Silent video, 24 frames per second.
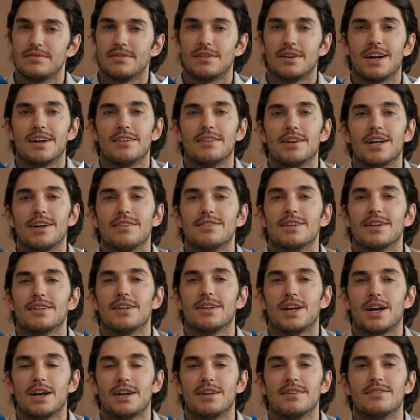And that's it,
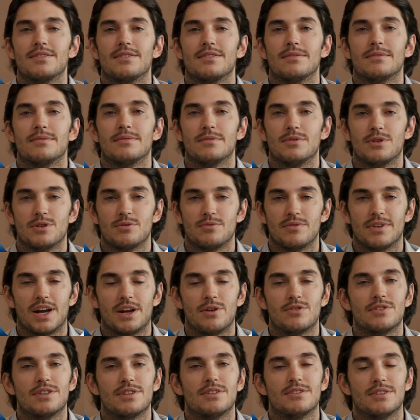guys. You've
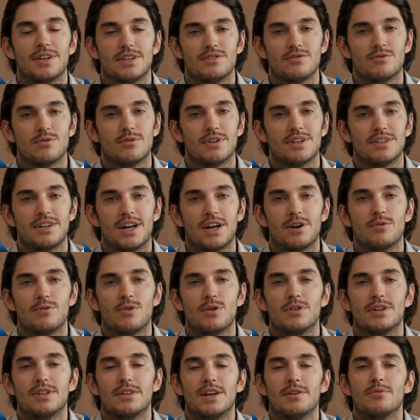now successfully
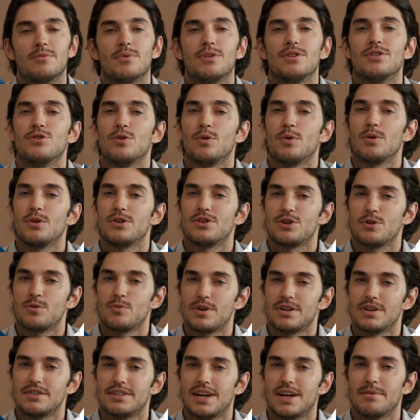downloaded and restored your
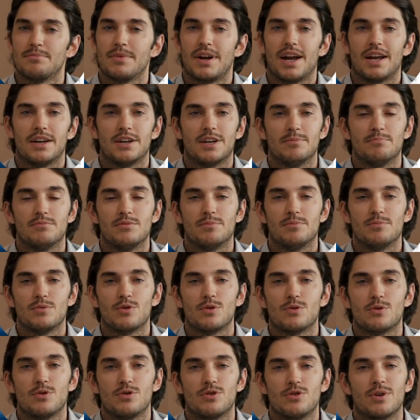WhatsApp backup from
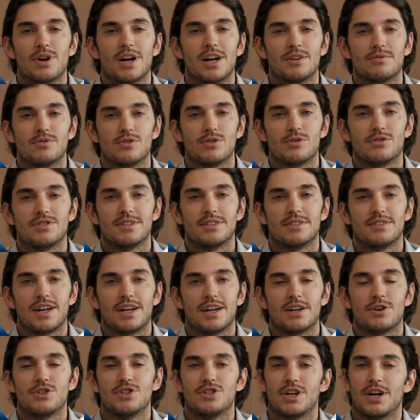Google Drive using
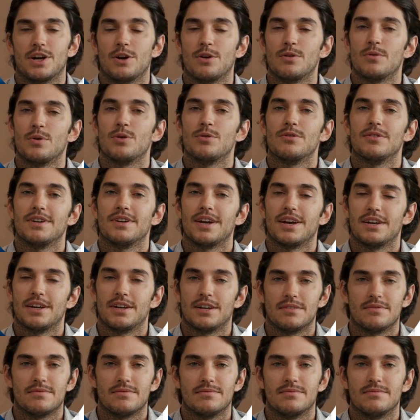TenorShare alt
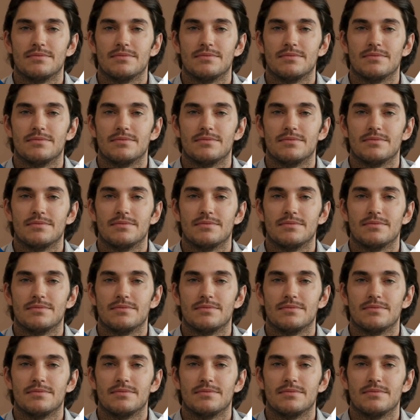data.